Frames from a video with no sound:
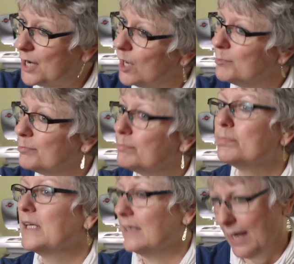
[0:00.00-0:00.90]
of sharp,
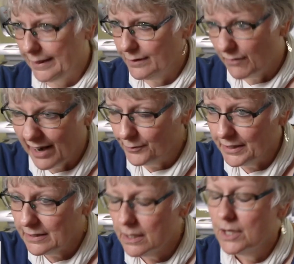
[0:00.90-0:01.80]
but kind of
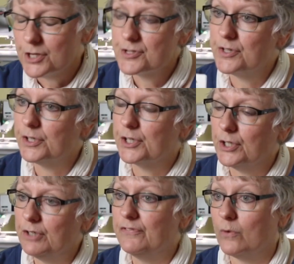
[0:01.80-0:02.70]
rounded. So they're
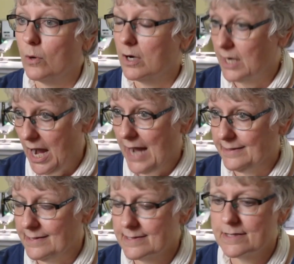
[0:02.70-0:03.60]
good for
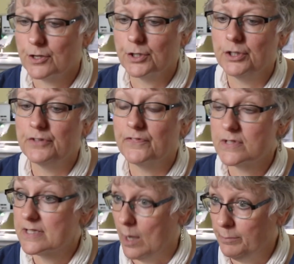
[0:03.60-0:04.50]
cottons. They're good
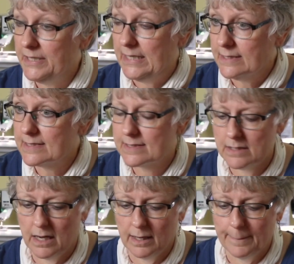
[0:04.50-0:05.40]
for some
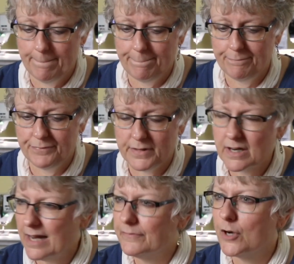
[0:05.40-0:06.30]
knits.
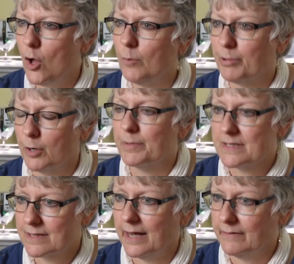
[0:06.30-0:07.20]
They're kind of an
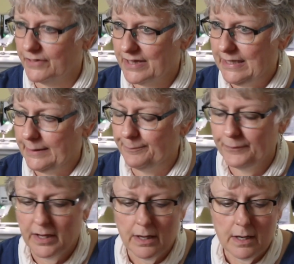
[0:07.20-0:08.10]
all-purpose kind of a thing.
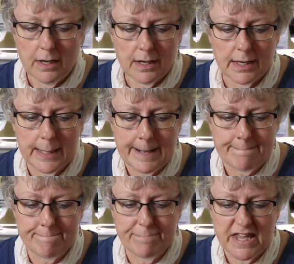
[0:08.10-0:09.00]

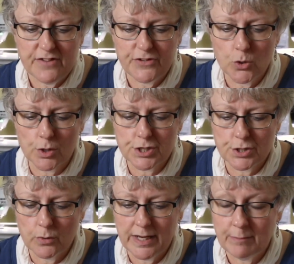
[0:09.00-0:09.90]
If you're
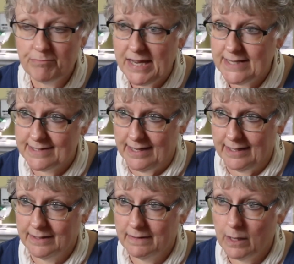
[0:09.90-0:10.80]
doing
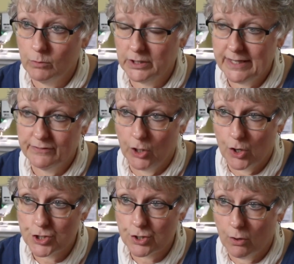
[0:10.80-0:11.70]
piecing, they will leave
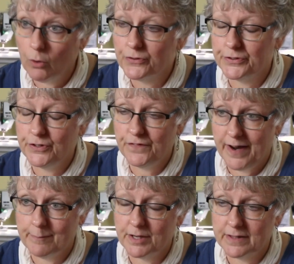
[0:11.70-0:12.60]
larger holes in your
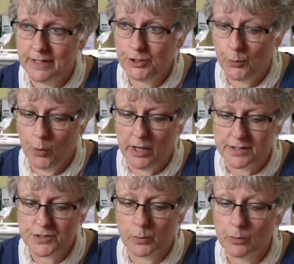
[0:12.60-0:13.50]
fabric than you
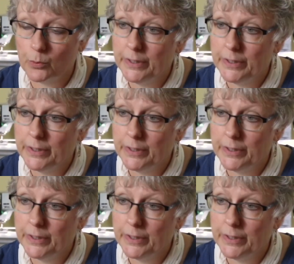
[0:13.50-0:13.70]
want. So we